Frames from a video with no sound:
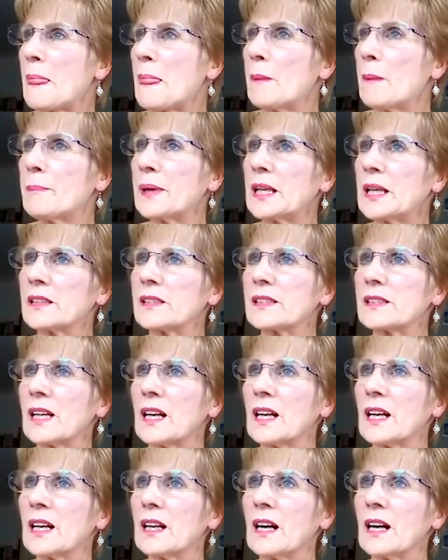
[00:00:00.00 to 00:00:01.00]
But
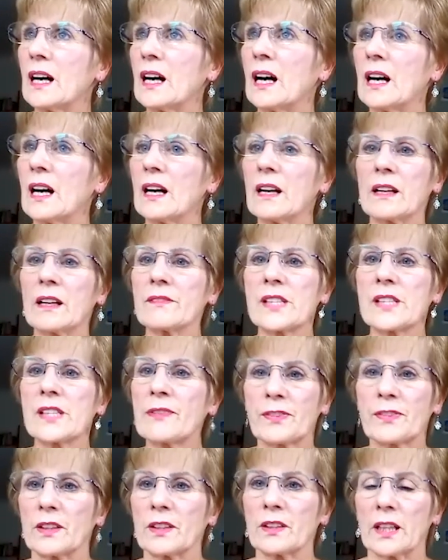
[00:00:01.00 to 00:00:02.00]

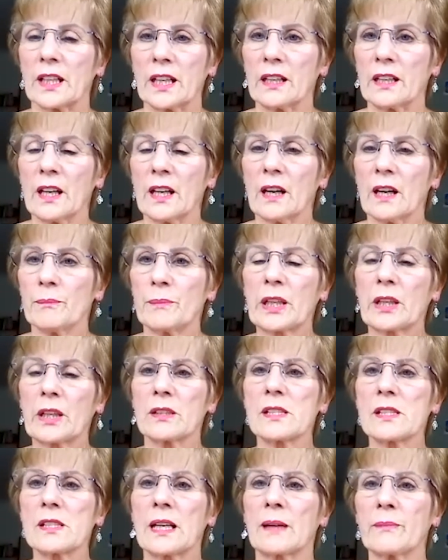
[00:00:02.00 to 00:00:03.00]
definitely,
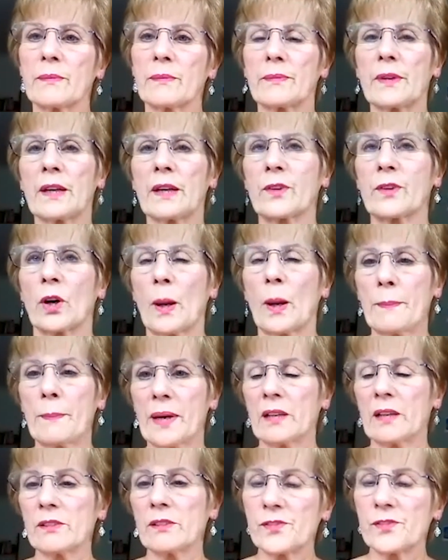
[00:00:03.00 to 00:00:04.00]
because I've got a
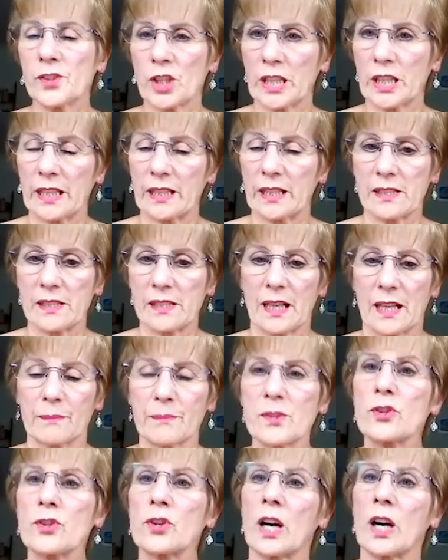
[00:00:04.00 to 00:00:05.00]
pair of jeans that I'm
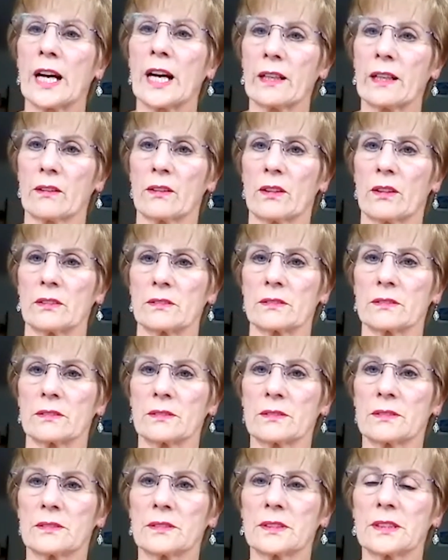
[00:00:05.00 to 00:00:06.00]
trying on
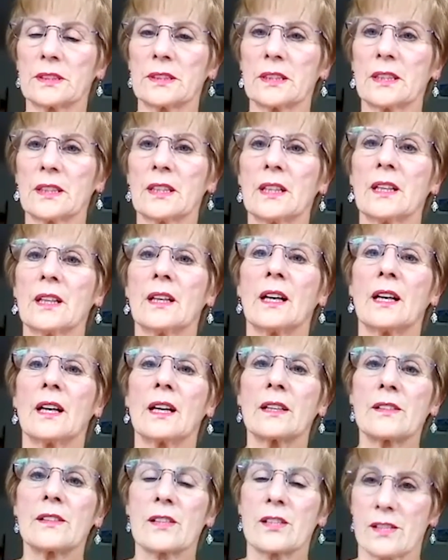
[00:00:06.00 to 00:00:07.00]

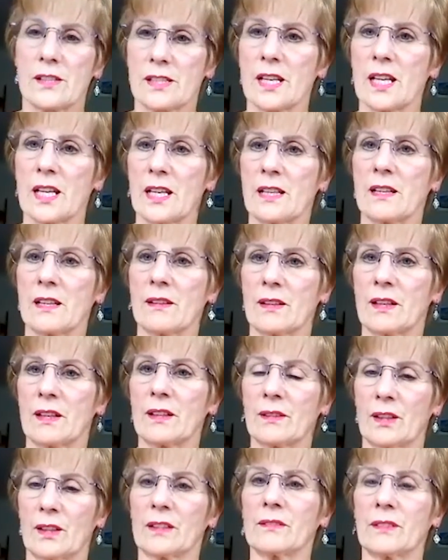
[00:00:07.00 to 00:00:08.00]
to see
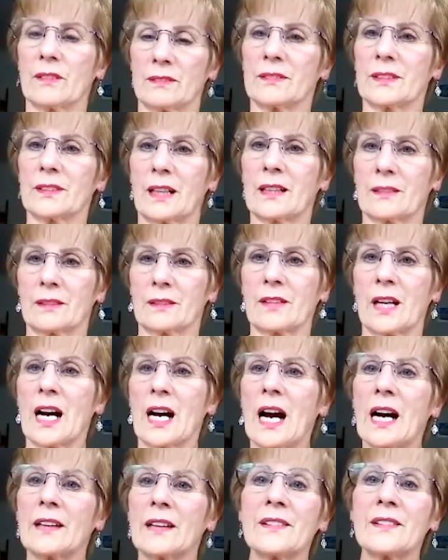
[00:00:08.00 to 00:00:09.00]
how,
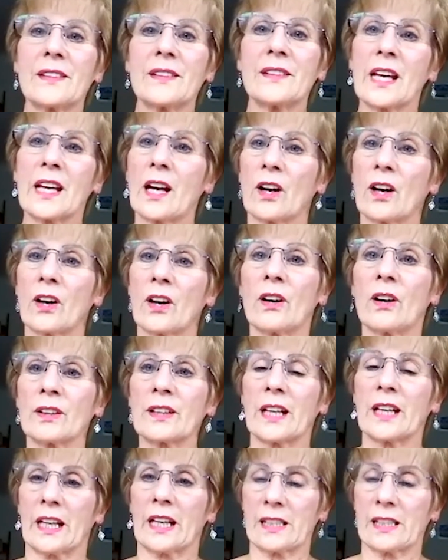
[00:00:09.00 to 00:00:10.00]
and they are
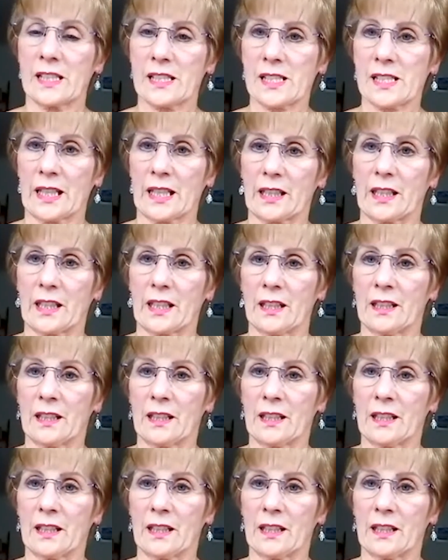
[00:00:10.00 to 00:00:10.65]
getting slacker,